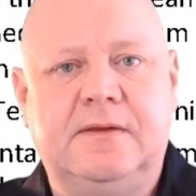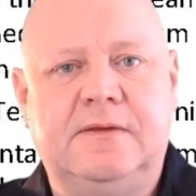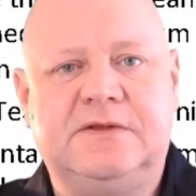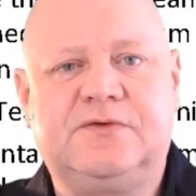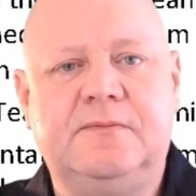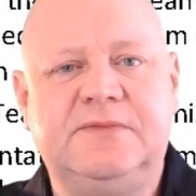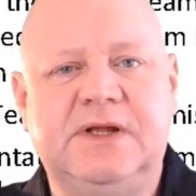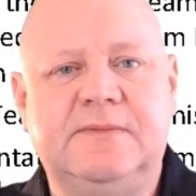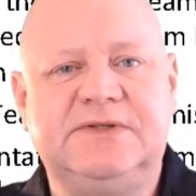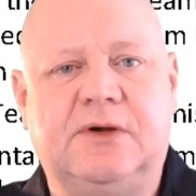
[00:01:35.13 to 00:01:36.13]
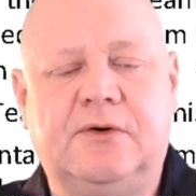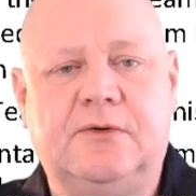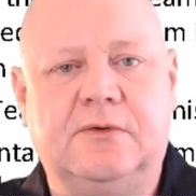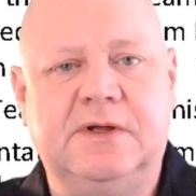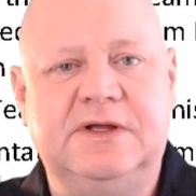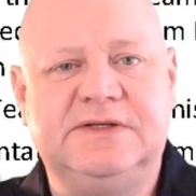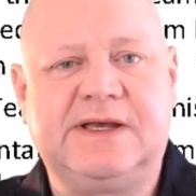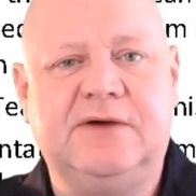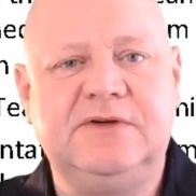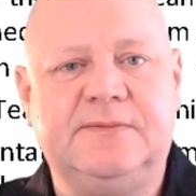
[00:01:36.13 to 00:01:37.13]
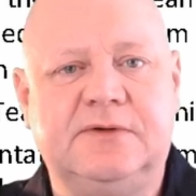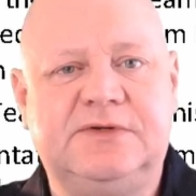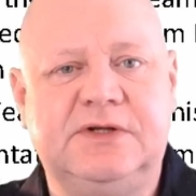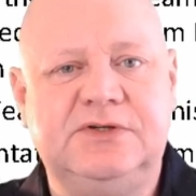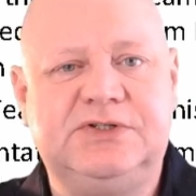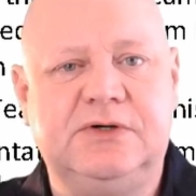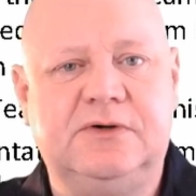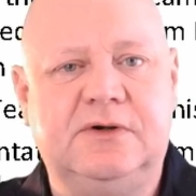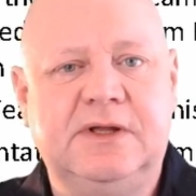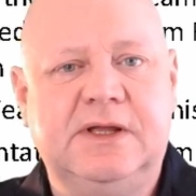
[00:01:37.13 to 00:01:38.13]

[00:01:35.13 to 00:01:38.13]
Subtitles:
The Scrum team as a whole is accountable to ensure